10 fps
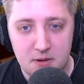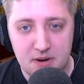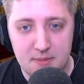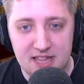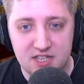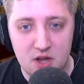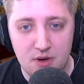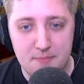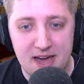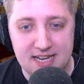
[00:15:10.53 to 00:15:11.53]
But I bet there's no
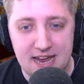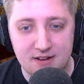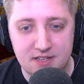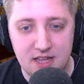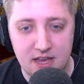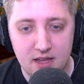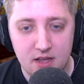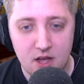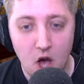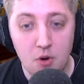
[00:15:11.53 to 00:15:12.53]
way back down, is there?
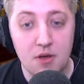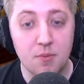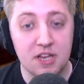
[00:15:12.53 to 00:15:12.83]
Oh no,